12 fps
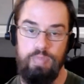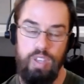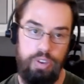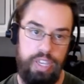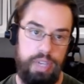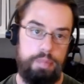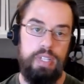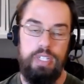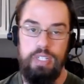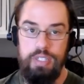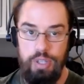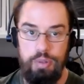Okay,
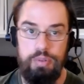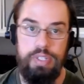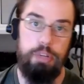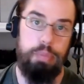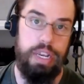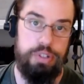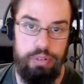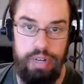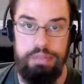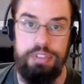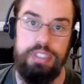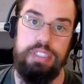so getting back to our
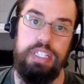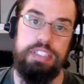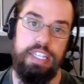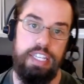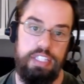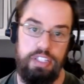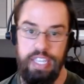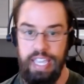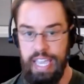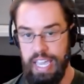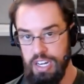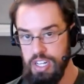graphs, let's take a look
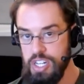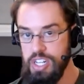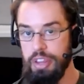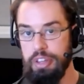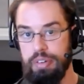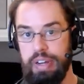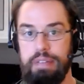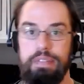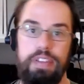at another graph.